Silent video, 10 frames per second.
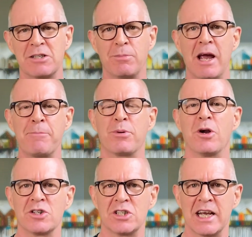my
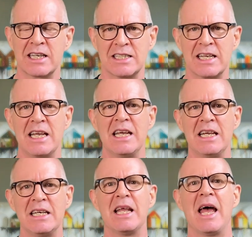projects
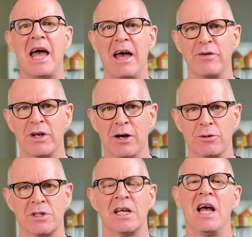in Evernote?